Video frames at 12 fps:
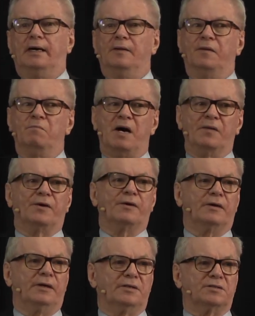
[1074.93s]
The
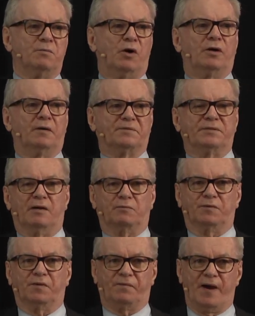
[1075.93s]
mother is more upset
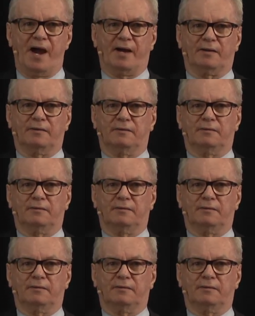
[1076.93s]
with the fact